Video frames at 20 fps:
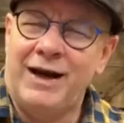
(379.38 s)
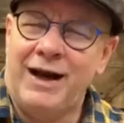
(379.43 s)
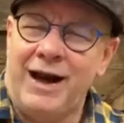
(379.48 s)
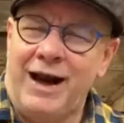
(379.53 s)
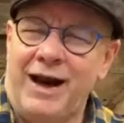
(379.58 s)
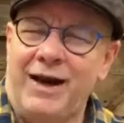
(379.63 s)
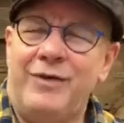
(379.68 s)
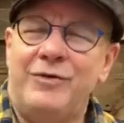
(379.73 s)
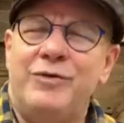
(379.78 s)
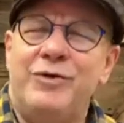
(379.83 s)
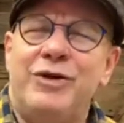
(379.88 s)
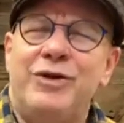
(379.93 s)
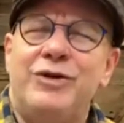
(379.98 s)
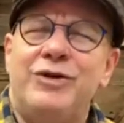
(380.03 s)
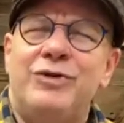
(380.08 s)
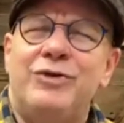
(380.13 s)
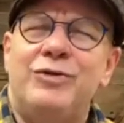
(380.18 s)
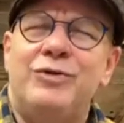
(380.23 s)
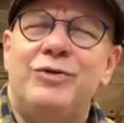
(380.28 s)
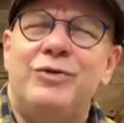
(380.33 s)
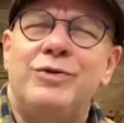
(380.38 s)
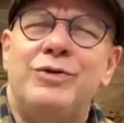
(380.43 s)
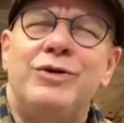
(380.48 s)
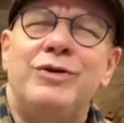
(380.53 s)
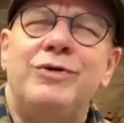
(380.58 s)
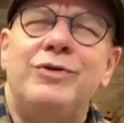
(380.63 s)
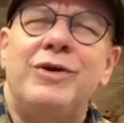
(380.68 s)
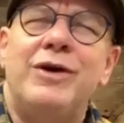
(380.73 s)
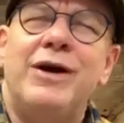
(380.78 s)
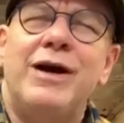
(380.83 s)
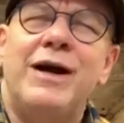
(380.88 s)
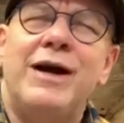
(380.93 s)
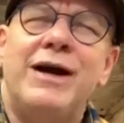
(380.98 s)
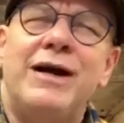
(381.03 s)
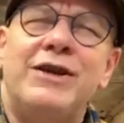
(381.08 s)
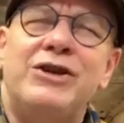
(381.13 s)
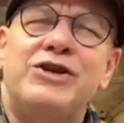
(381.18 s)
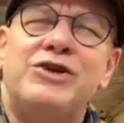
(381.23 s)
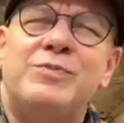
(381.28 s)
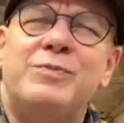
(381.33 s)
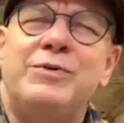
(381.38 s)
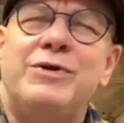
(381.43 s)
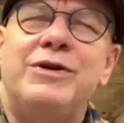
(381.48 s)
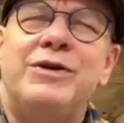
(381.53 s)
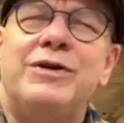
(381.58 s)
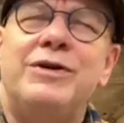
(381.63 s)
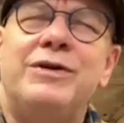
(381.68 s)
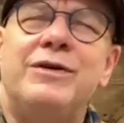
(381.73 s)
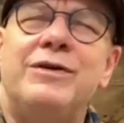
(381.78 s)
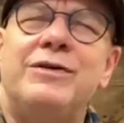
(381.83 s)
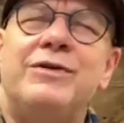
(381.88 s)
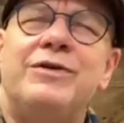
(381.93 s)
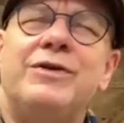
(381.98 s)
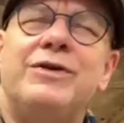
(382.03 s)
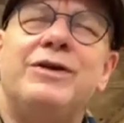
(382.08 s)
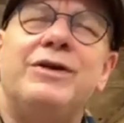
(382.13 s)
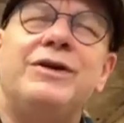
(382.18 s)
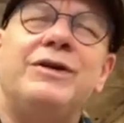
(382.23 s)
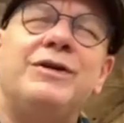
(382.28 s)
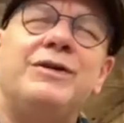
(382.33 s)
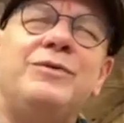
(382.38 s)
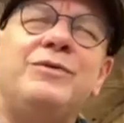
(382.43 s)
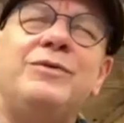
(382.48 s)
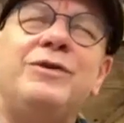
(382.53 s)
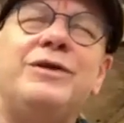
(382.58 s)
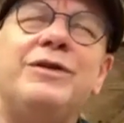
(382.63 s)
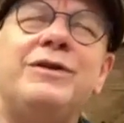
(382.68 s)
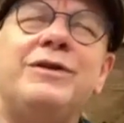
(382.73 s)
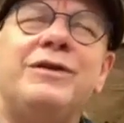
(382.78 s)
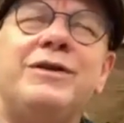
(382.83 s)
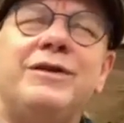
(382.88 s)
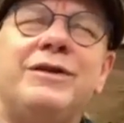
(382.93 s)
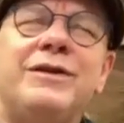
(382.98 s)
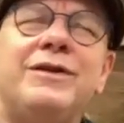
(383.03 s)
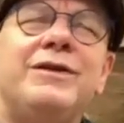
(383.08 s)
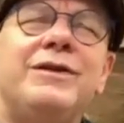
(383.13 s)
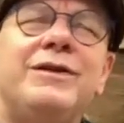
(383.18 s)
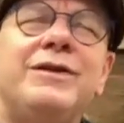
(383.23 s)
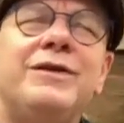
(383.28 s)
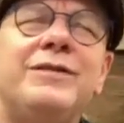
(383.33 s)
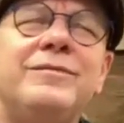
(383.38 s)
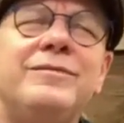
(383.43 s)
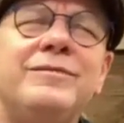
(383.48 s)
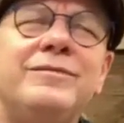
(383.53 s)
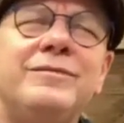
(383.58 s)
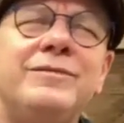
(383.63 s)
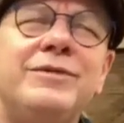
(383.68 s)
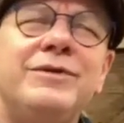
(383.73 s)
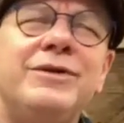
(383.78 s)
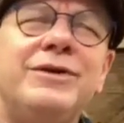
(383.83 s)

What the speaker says: and renew a right spirit within me.